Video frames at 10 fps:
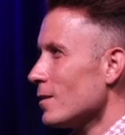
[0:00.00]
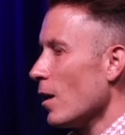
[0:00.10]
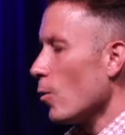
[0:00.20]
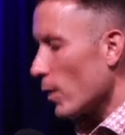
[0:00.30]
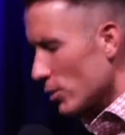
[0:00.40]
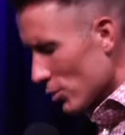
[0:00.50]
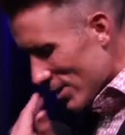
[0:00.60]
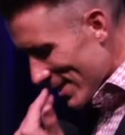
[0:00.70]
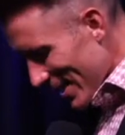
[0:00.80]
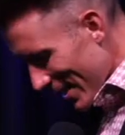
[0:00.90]
or what you
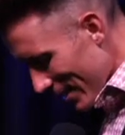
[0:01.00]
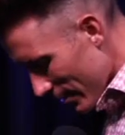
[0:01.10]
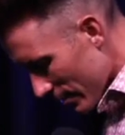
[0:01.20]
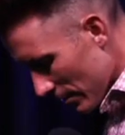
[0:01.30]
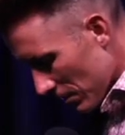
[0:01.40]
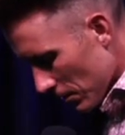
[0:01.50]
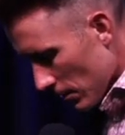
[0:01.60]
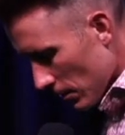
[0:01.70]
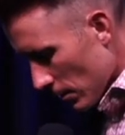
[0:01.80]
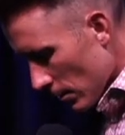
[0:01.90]
see
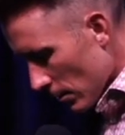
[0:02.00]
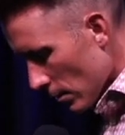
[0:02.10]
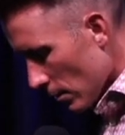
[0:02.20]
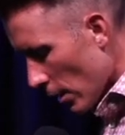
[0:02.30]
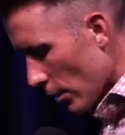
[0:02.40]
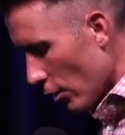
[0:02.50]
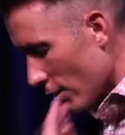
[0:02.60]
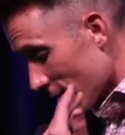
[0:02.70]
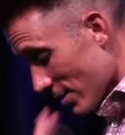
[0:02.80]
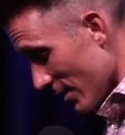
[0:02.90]
and
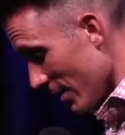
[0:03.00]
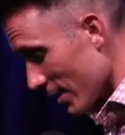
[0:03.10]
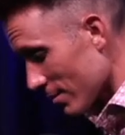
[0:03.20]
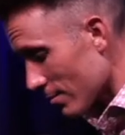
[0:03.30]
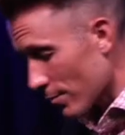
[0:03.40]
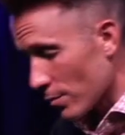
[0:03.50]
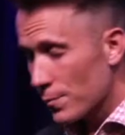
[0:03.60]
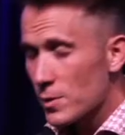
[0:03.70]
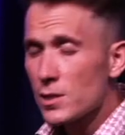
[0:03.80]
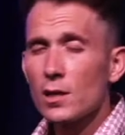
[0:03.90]
not see yet, if you
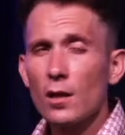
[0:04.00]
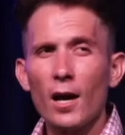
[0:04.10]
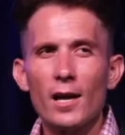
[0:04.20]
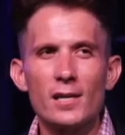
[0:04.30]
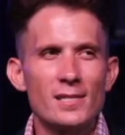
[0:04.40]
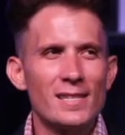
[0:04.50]
physical eyes,